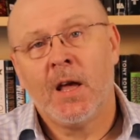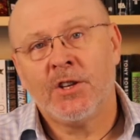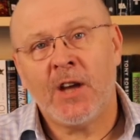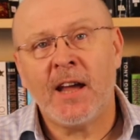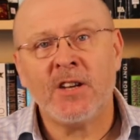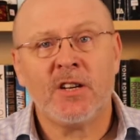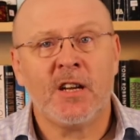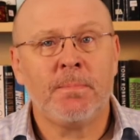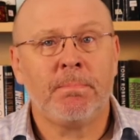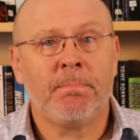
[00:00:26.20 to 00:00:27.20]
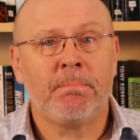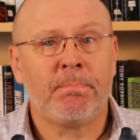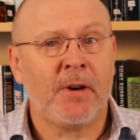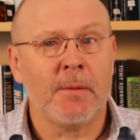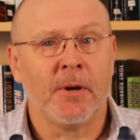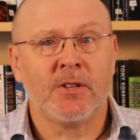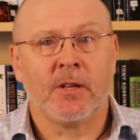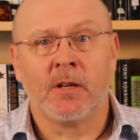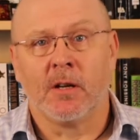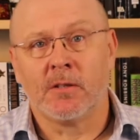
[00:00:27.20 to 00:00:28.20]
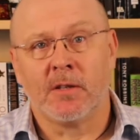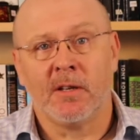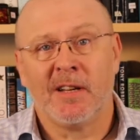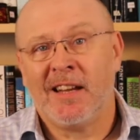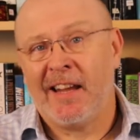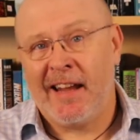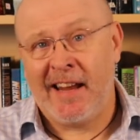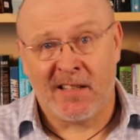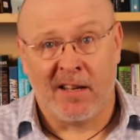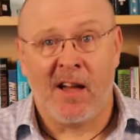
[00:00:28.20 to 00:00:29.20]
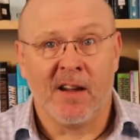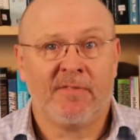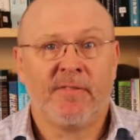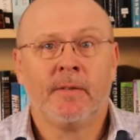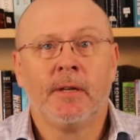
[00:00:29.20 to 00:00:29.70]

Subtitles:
Change is pretty much a constant. It's life.